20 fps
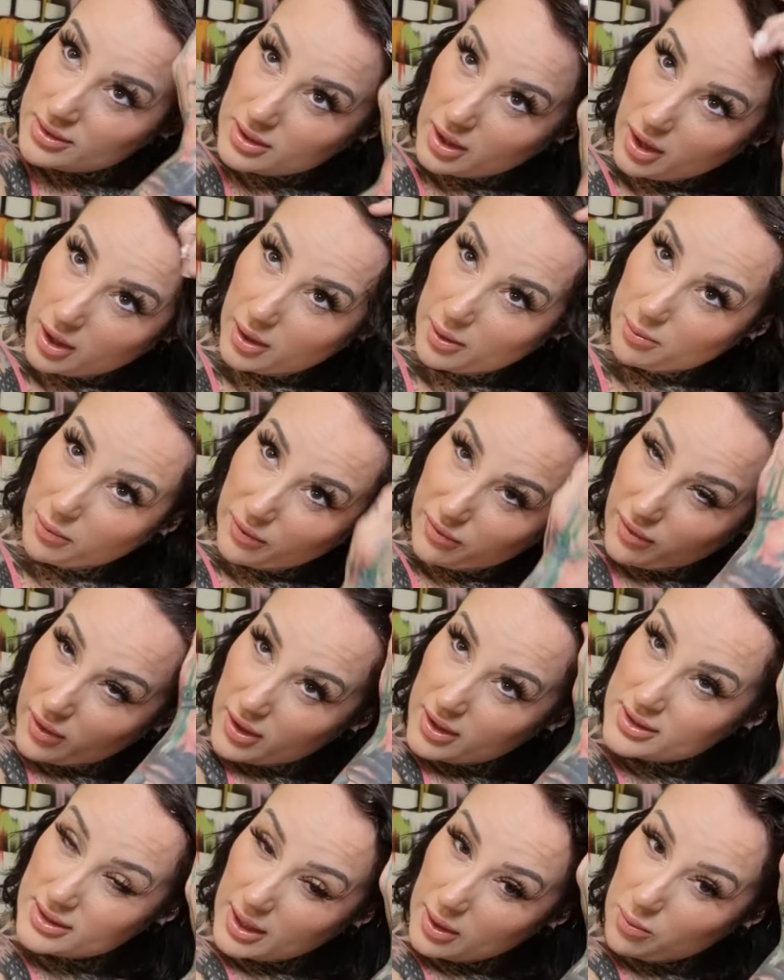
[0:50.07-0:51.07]
So my
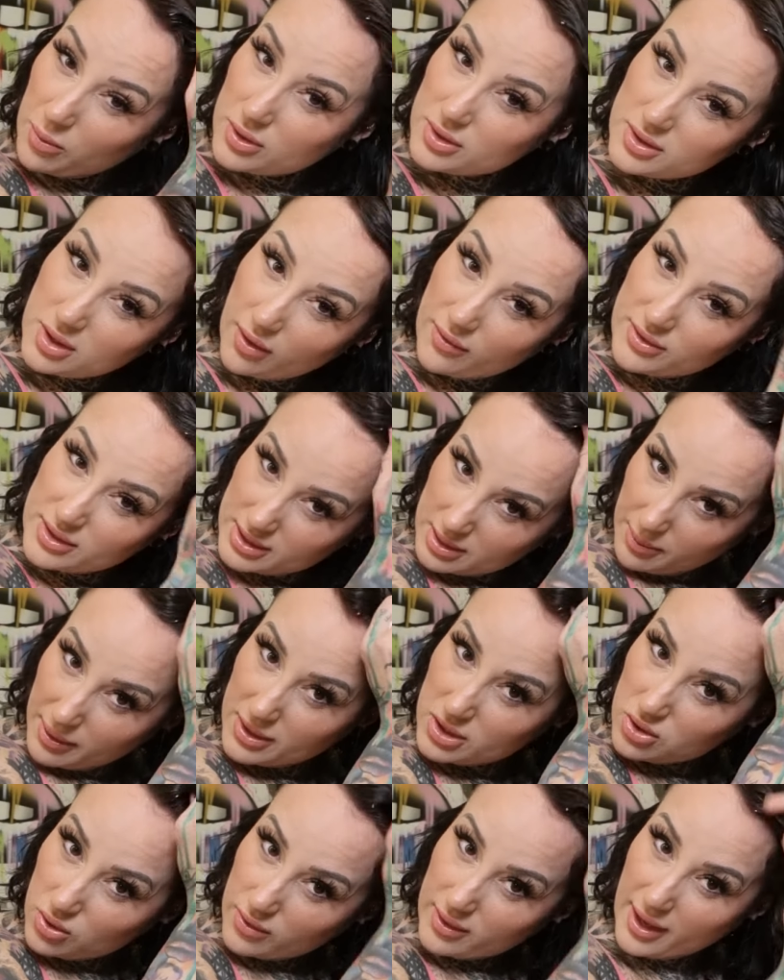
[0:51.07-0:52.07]
first step was obviously to
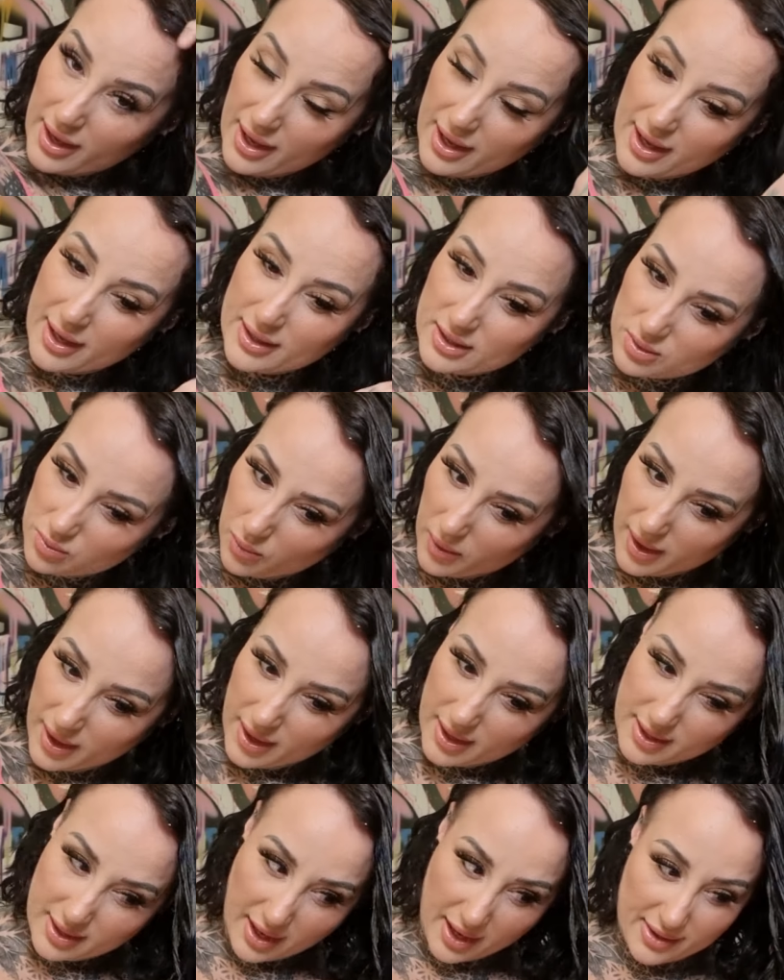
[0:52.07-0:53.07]
make sure the hair is
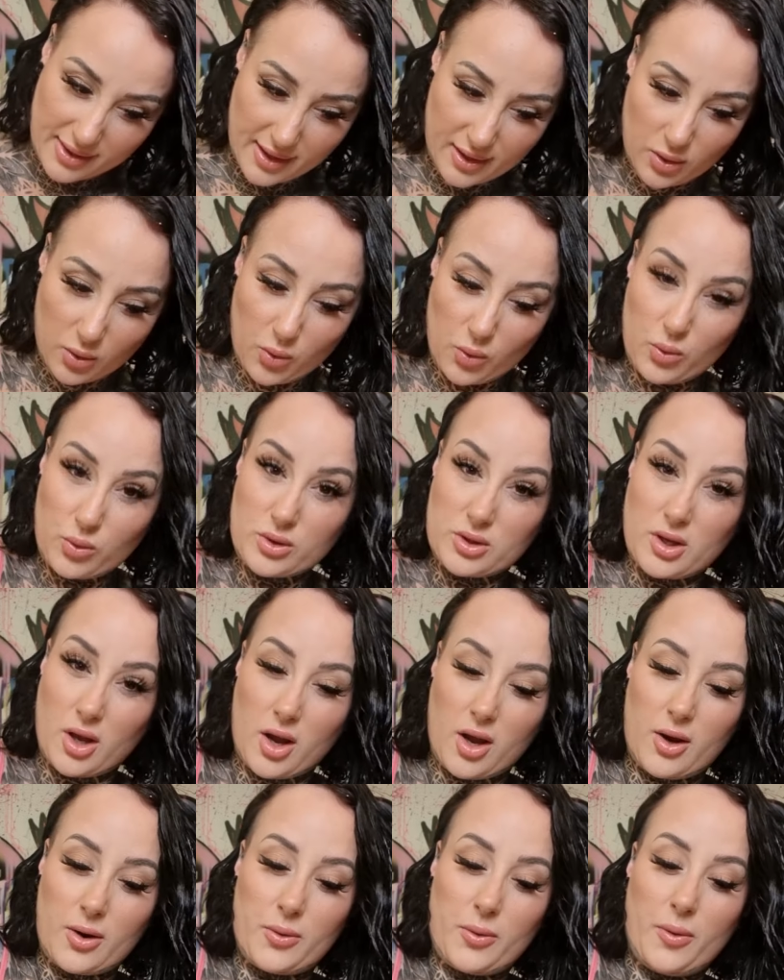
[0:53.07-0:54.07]
wet and then
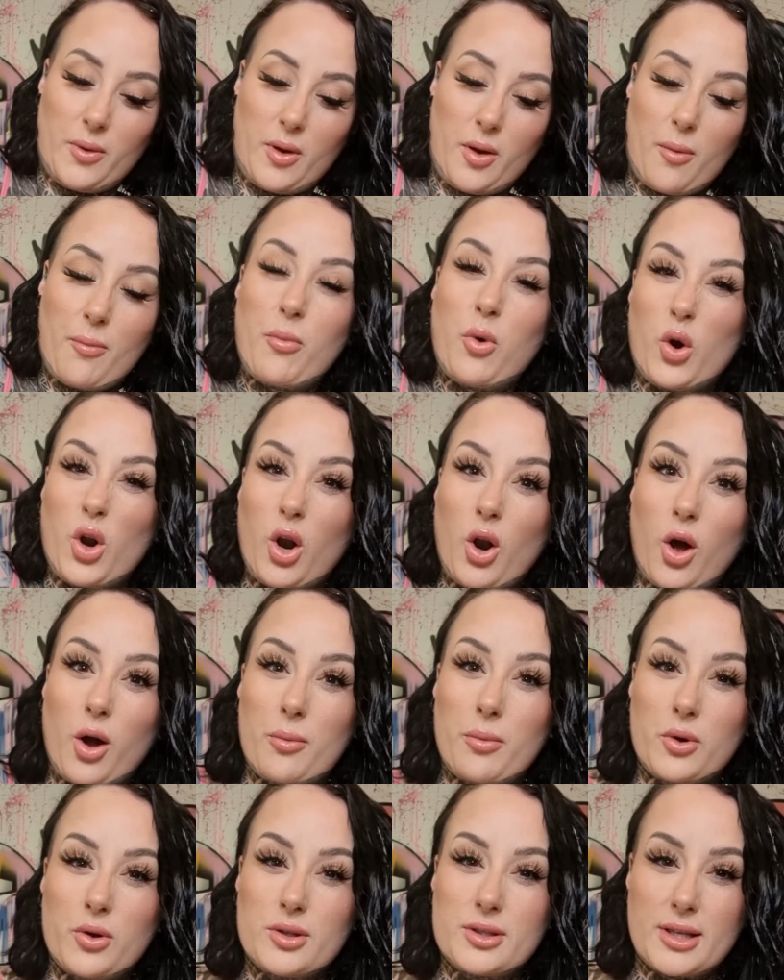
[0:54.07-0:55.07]
also put a
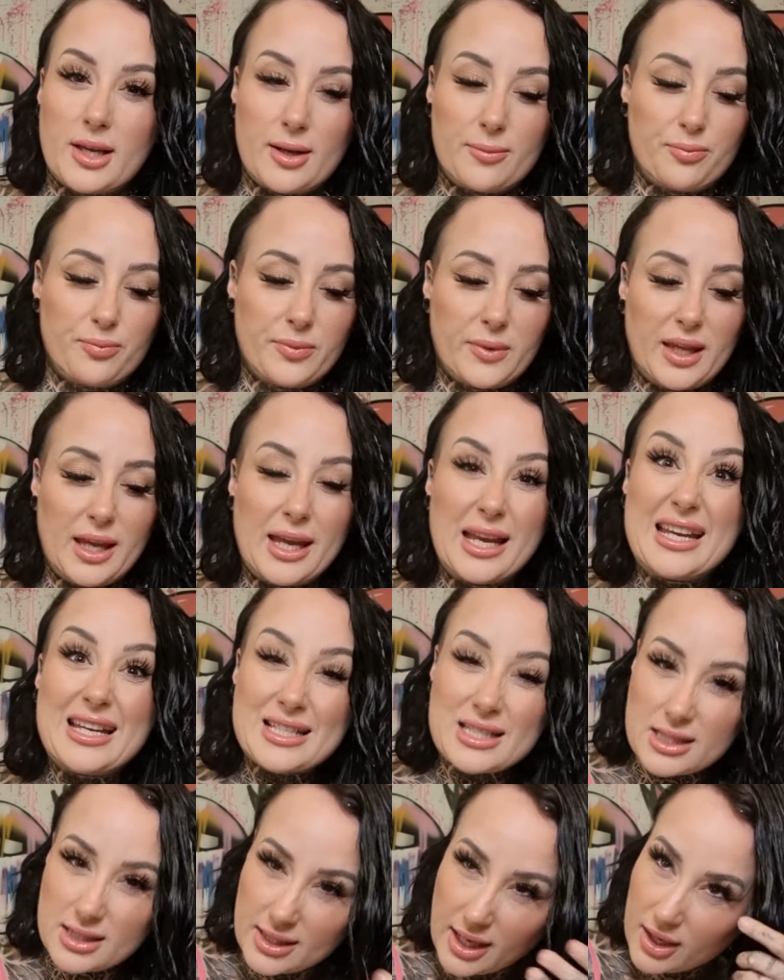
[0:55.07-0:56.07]
lot of mousse in
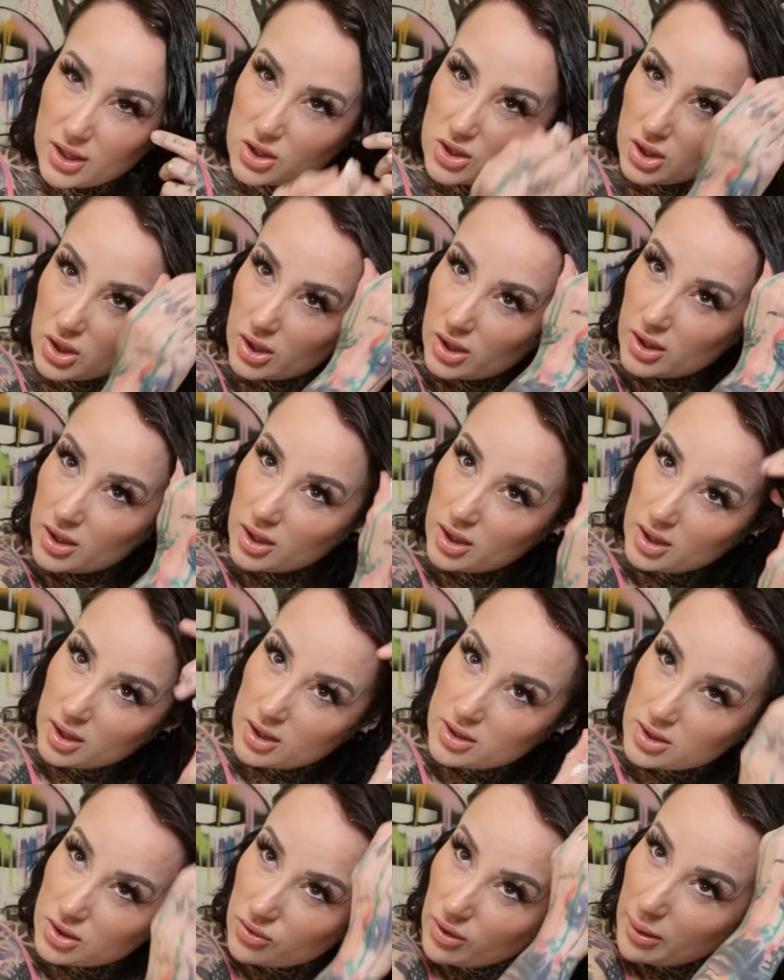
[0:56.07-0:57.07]
each section.
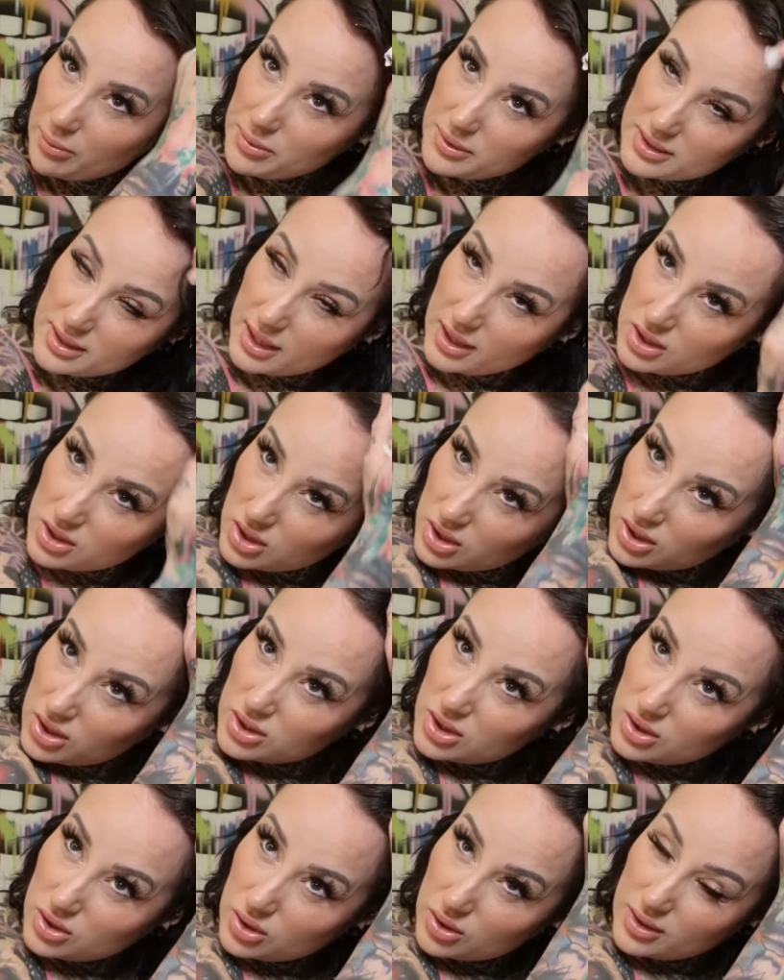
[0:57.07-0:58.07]
So grab your
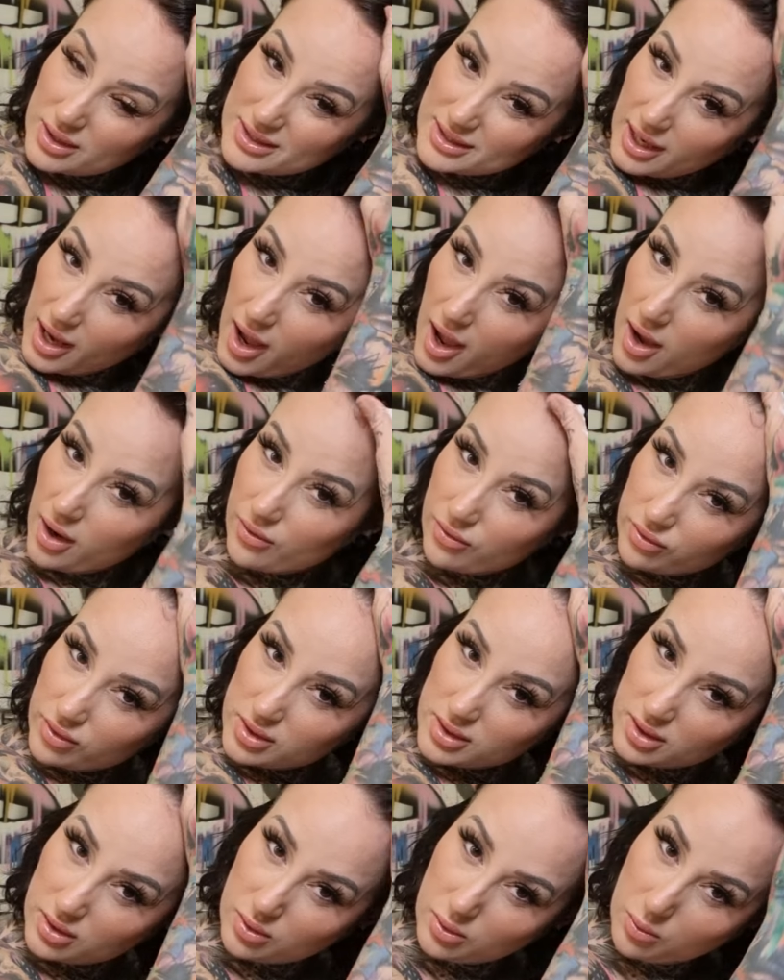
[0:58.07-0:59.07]
sections and do this to
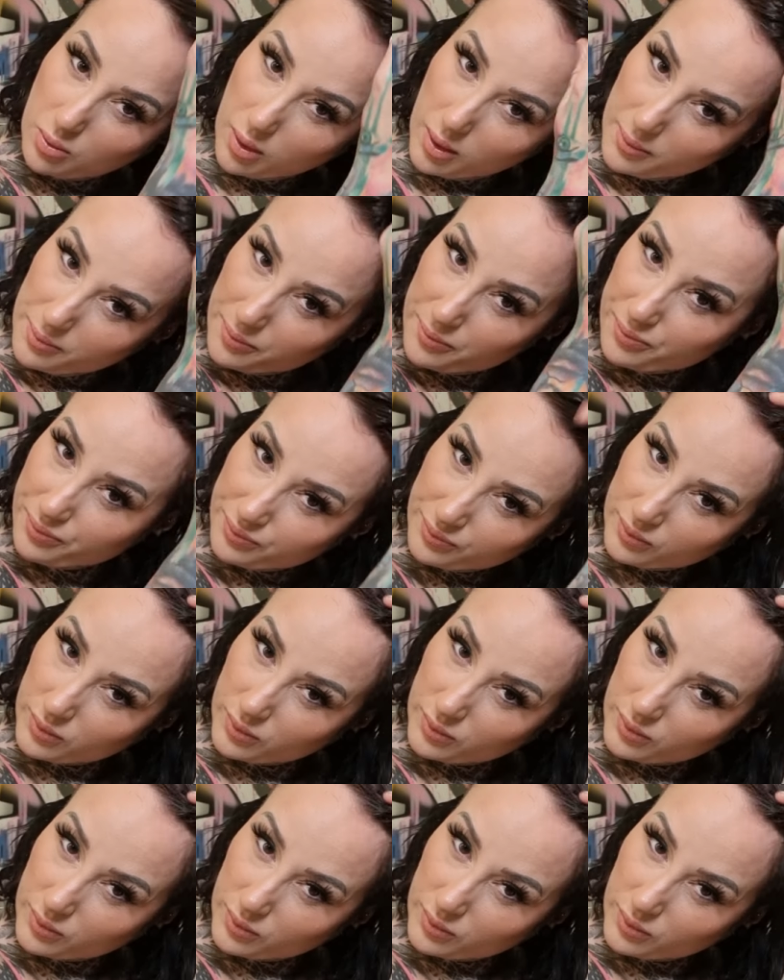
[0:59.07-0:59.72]
every single one.